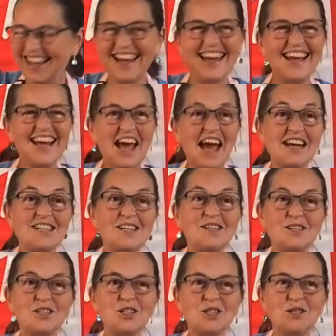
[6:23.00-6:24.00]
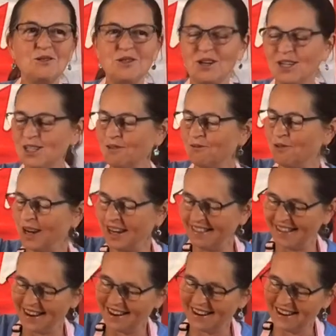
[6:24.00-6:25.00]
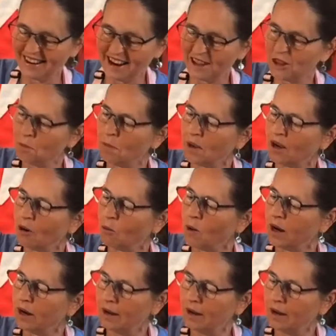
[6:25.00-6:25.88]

Actually, there's 2 jars of whey in there. Get the bigger one.